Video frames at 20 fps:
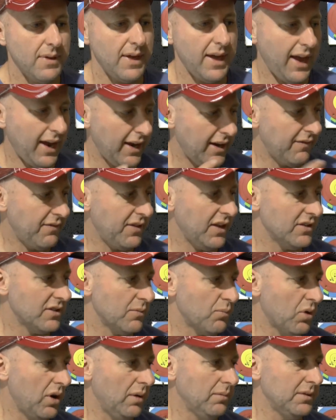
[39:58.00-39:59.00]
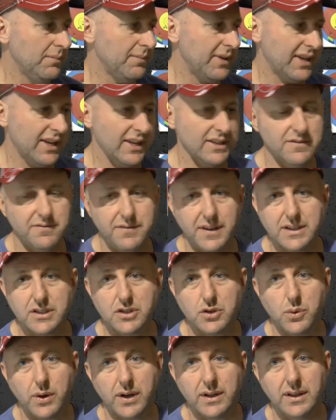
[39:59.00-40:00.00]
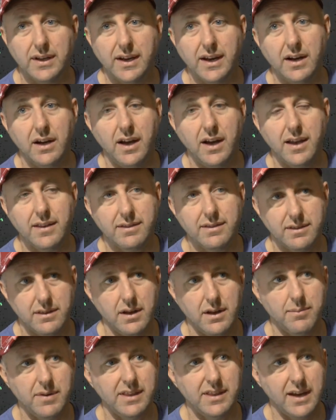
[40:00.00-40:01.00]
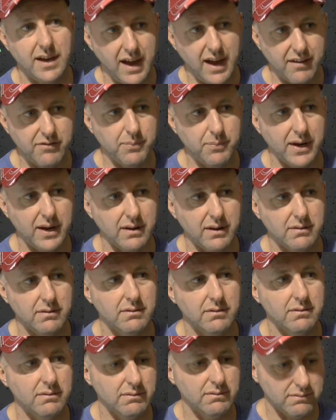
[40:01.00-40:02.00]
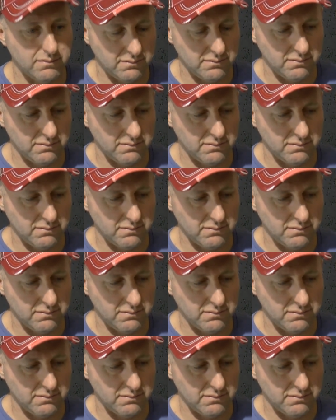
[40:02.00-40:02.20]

and if there's a problem, it gets fixed quickly. And I mean, there have been